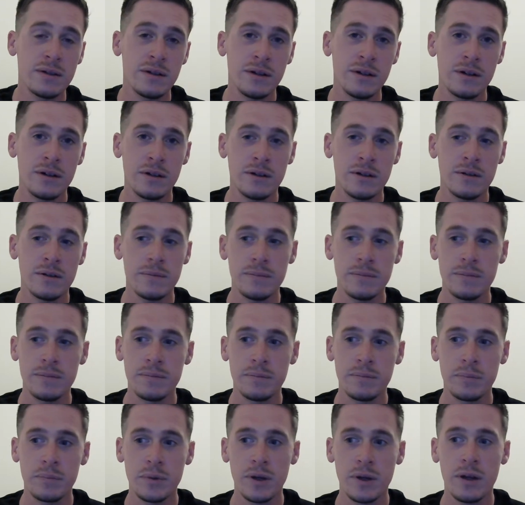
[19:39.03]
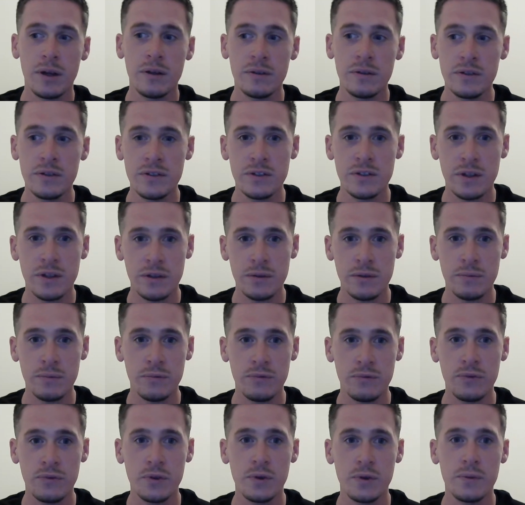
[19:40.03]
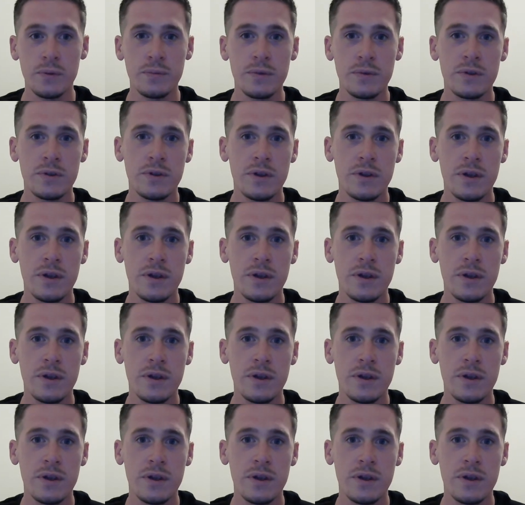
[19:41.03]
um, but I'll at least get them filmed.